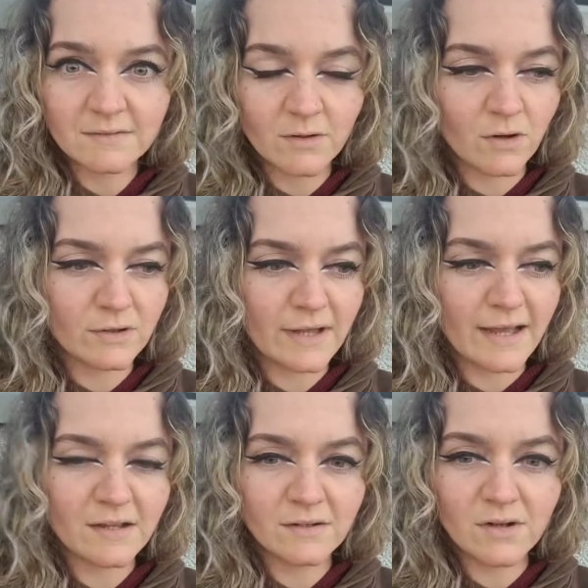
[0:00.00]
or
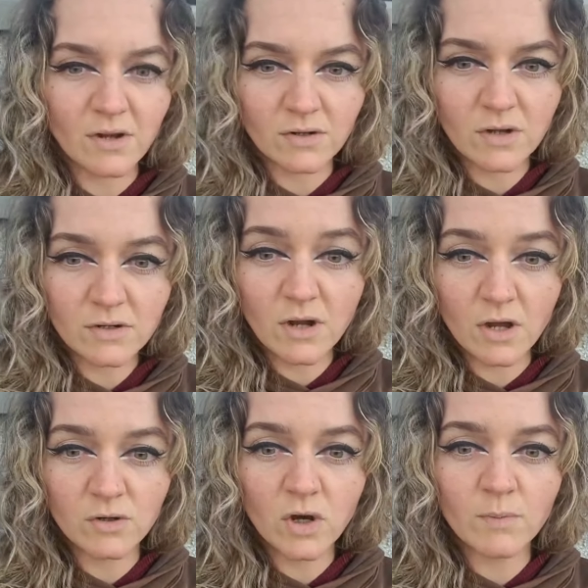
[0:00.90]
like
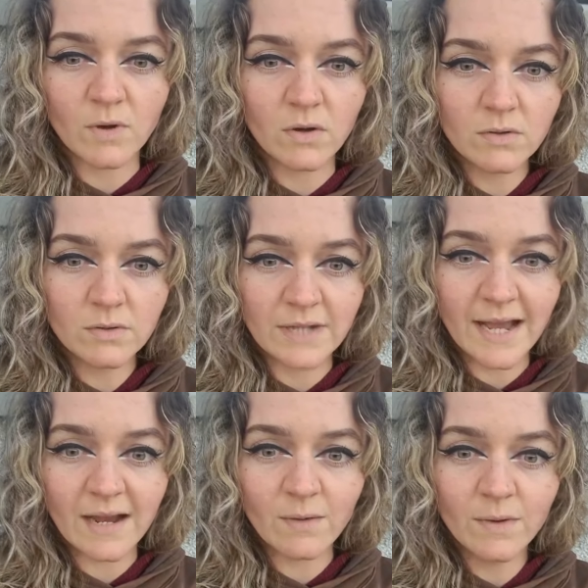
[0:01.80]
not normal
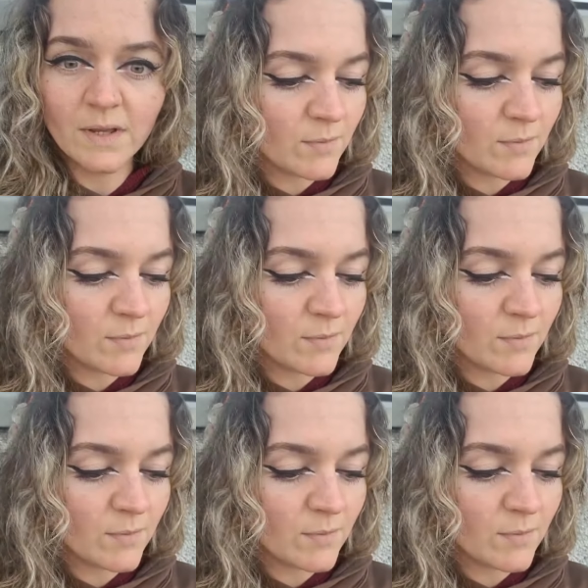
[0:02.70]
now.